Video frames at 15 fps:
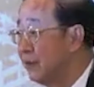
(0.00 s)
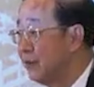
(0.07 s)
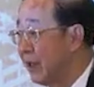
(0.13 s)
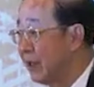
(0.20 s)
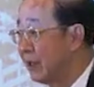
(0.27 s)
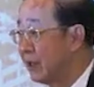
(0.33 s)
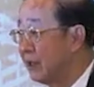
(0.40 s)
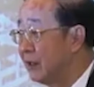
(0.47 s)

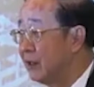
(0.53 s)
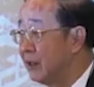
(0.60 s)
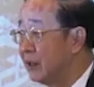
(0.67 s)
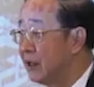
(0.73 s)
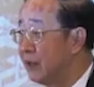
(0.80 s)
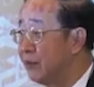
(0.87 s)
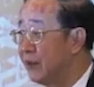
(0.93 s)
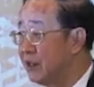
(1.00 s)
money, the
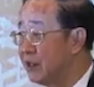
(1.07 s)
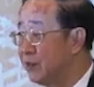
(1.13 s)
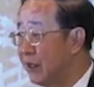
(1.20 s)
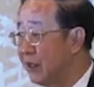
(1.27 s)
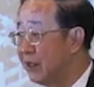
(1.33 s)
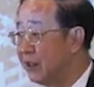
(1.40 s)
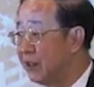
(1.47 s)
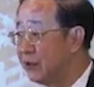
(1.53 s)
government's
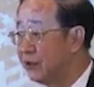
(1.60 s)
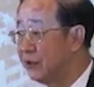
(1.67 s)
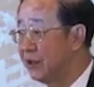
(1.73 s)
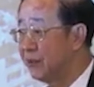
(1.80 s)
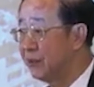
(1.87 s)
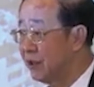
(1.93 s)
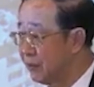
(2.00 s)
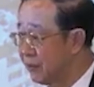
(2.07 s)
money, to
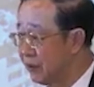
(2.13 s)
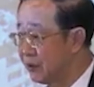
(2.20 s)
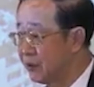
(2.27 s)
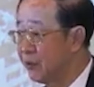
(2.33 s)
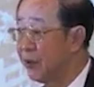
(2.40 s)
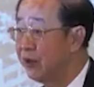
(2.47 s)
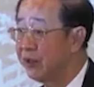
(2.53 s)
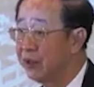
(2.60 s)
the people's
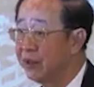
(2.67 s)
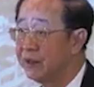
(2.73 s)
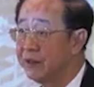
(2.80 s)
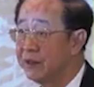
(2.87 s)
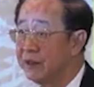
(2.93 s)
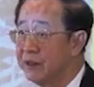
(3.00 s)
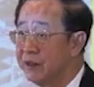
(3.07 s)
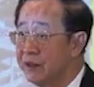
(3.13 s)
pocket.
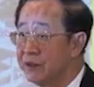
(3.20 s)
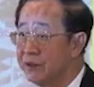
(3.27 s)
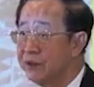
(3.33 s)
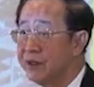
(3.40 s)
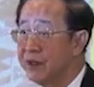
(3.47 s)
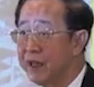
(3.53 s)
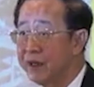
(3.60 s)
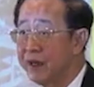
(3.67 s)

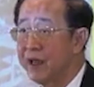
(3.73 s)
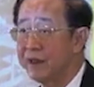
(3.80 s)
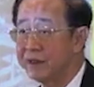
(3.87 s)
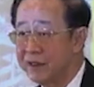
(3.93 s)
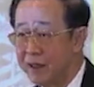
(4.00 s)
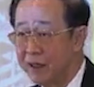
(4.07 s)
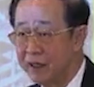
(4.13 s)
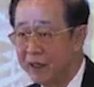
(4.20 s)
So that
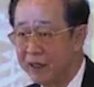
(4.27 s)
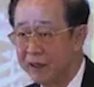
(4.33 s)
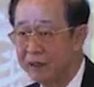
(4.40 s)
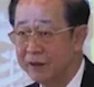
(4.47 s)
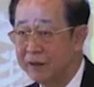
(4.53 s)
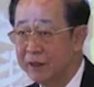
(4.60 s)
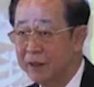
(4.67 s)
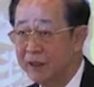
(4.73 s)
accelerate